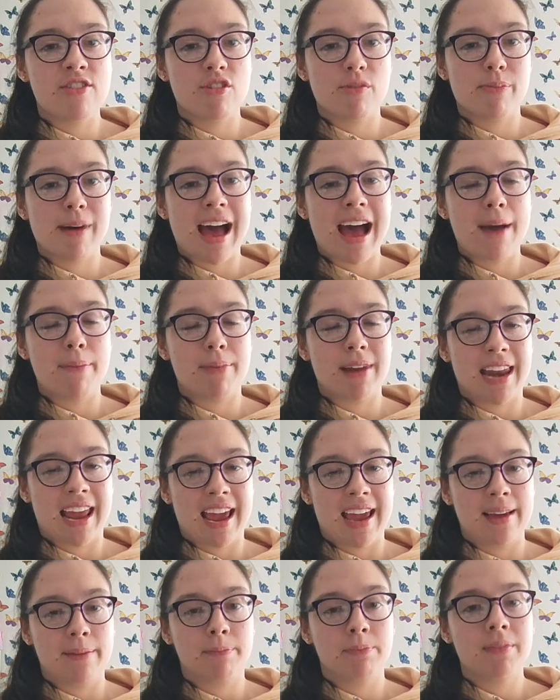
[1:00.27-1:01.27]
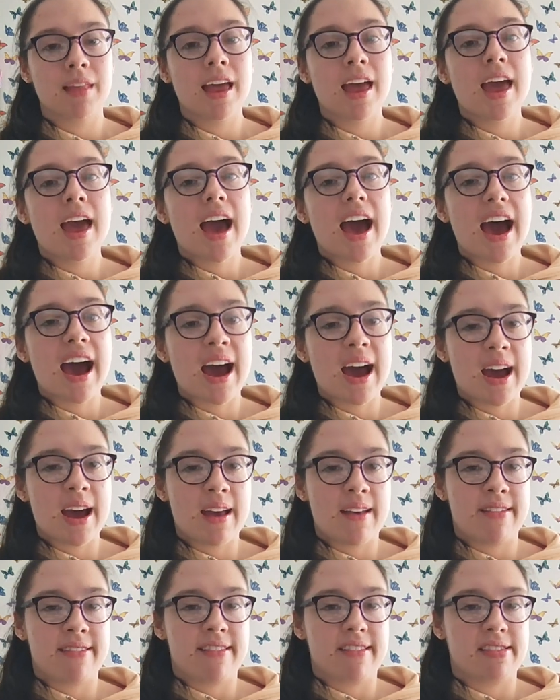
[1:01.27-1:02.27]
up happening,
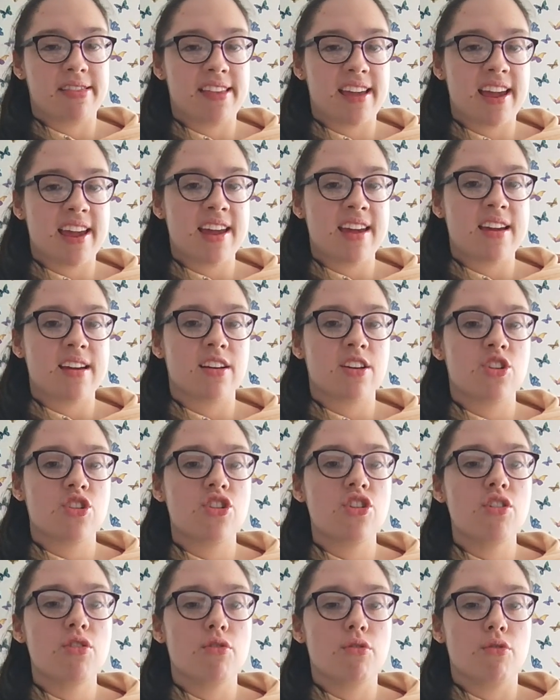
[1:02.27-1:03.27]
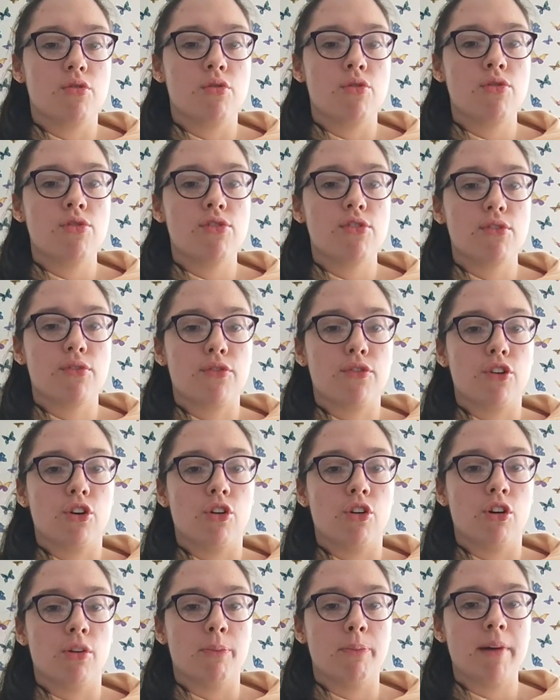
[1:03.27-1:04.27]
as the queues
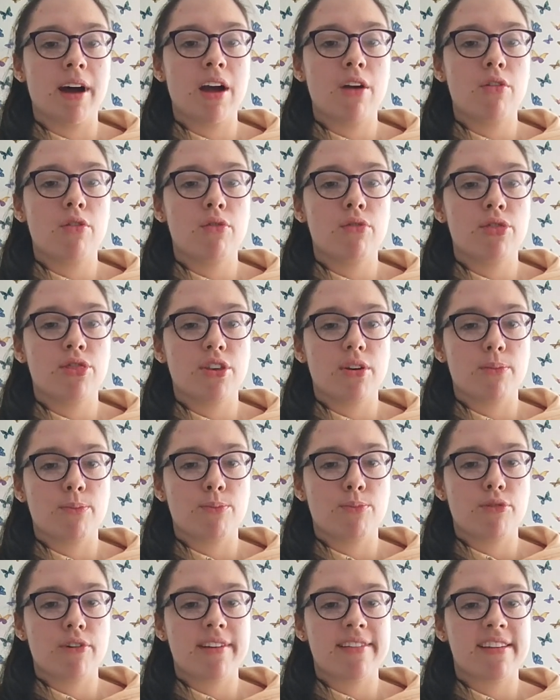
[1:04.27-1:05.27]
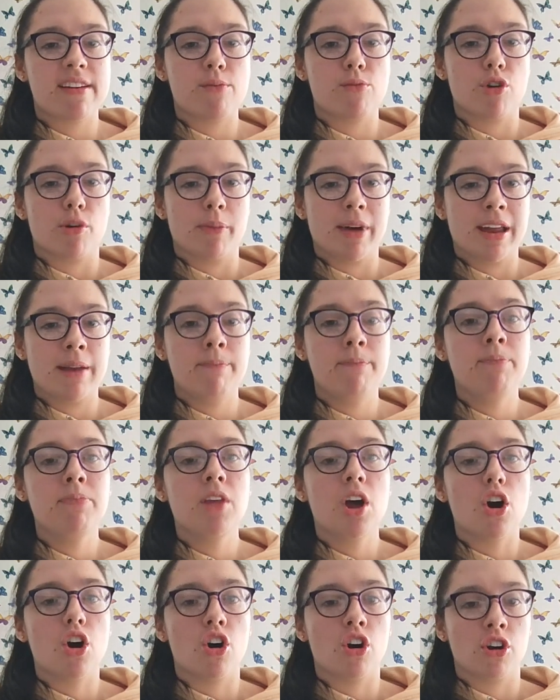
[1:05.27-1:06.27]
for both Pretty Woman,
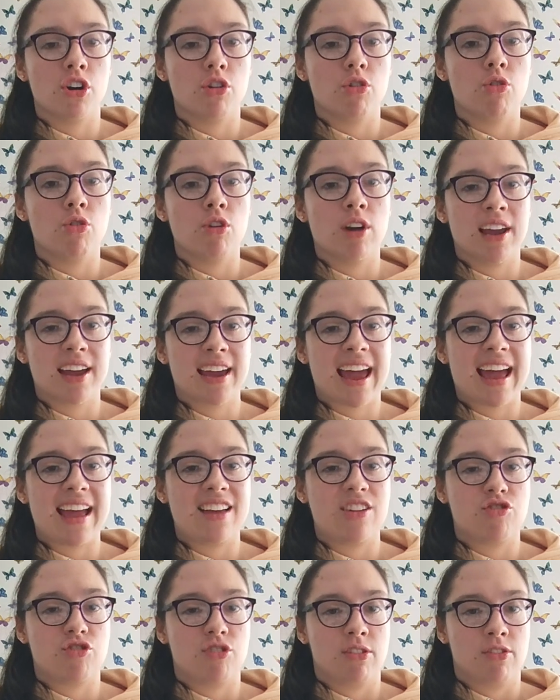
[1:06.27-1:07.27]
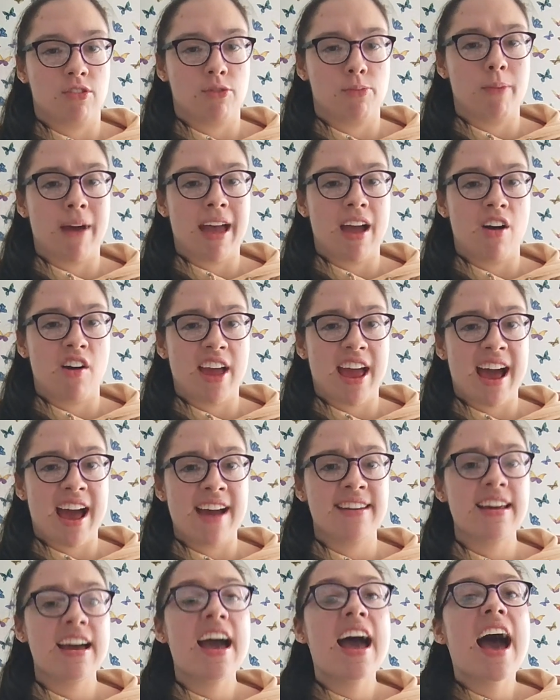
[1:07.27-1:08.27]
on all occasions may I
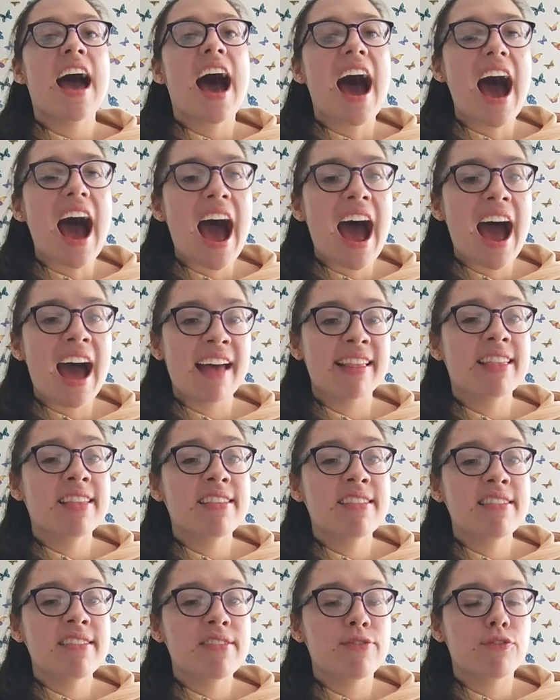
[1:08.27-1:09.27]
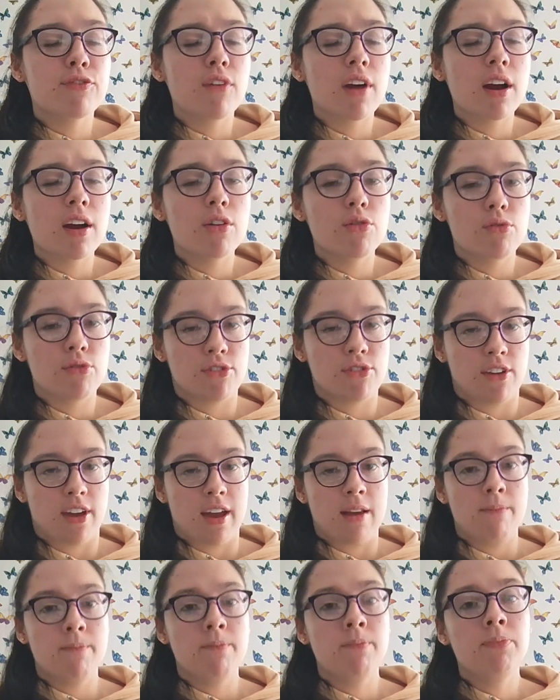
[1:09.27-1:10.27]
add, and
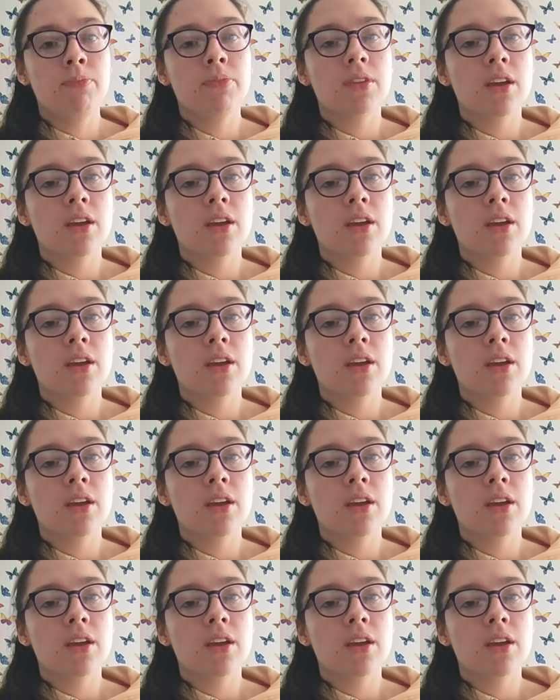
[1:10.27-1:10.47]
Frozen